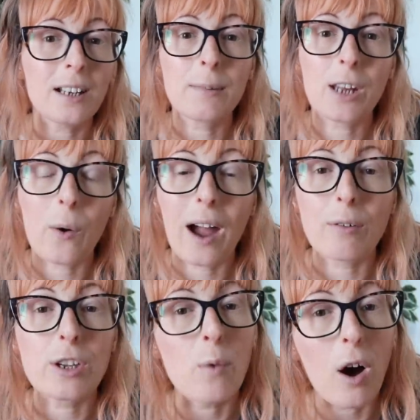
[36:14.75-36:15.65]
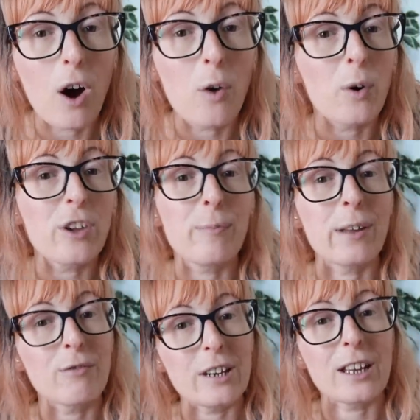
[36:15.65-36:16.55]
Let me know how you are, what you've
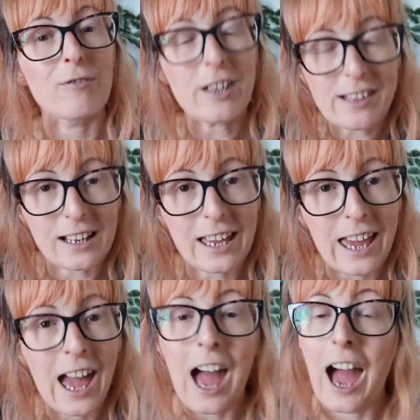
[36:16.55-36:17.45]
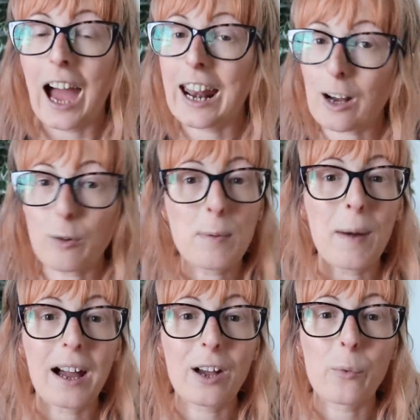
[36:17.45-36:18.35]
been reading recently, and I'll be
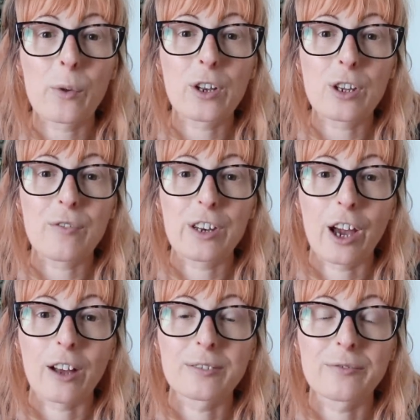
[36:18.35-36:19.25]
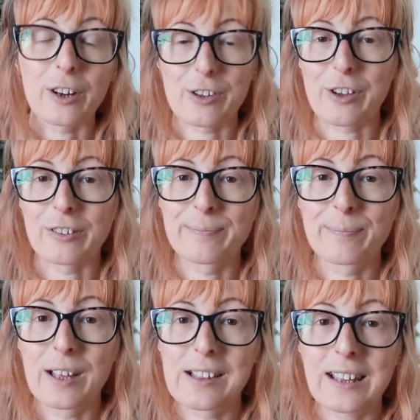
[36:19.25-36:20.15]
back with a new video very soon.
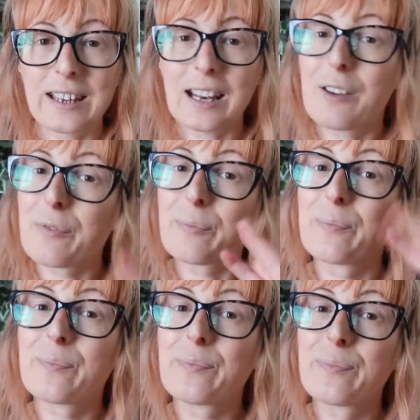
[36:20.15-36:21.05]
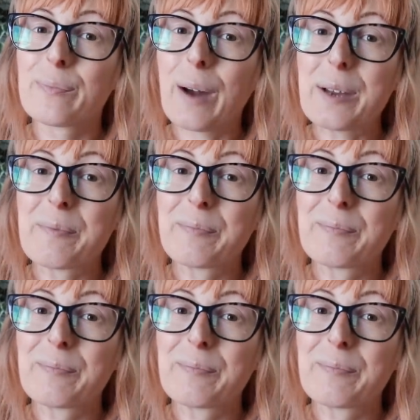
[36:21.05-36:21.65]
Sending love. Bye.